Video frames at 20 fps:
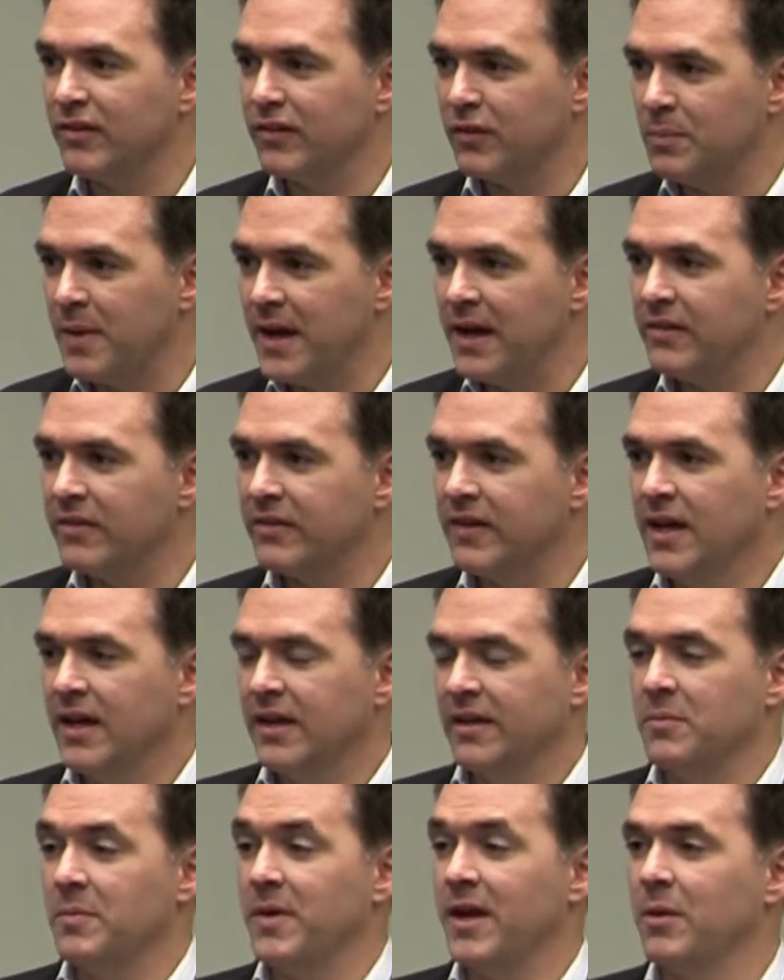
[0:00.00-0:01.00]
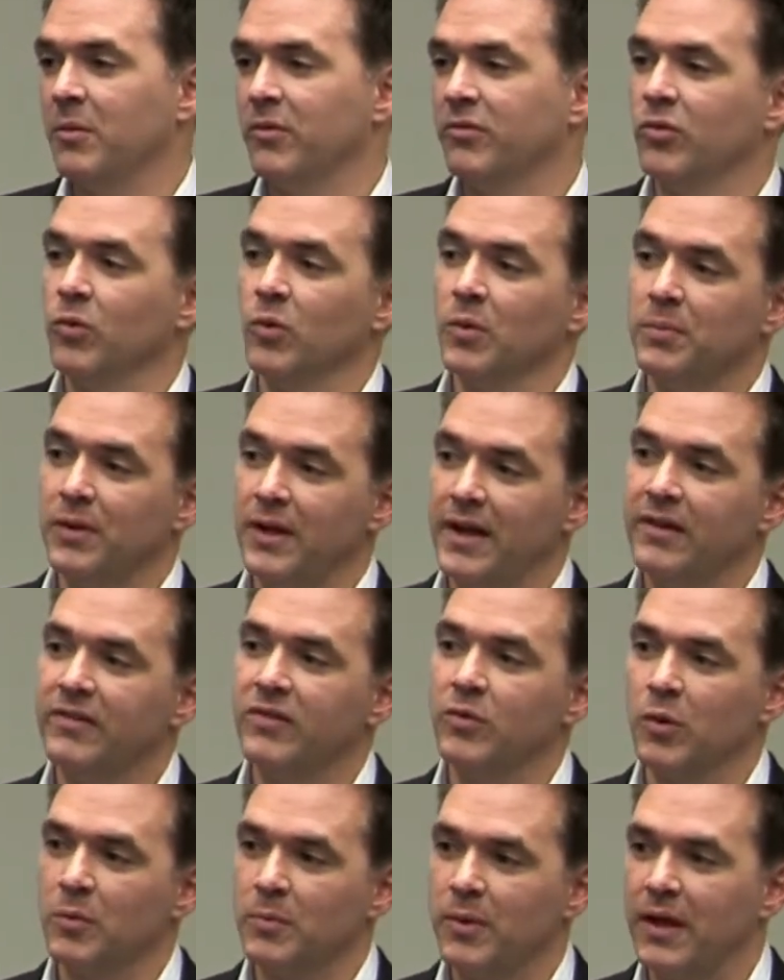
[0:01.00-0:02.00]
space, then being able to replace
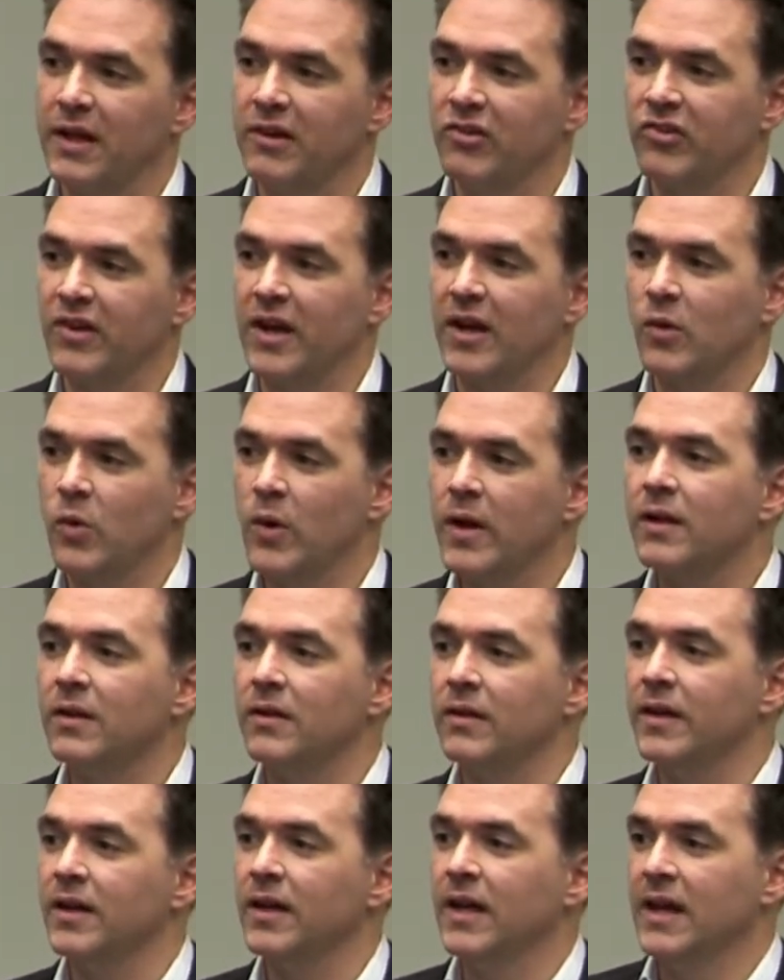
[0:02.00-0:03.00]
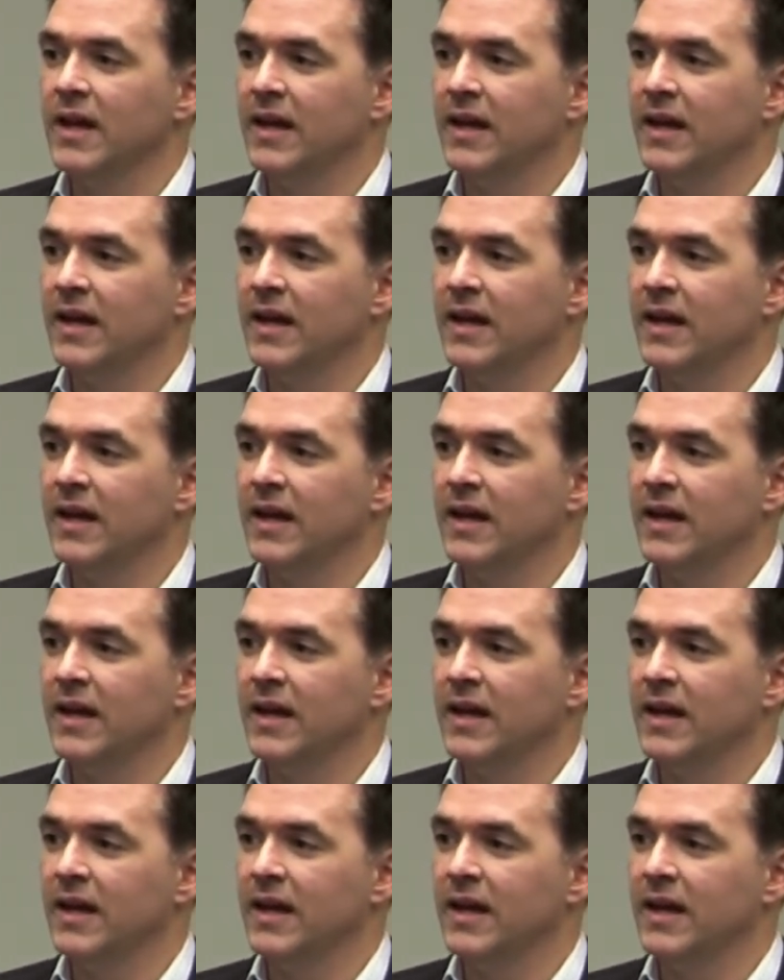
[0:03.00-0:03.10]
and replenish that quickly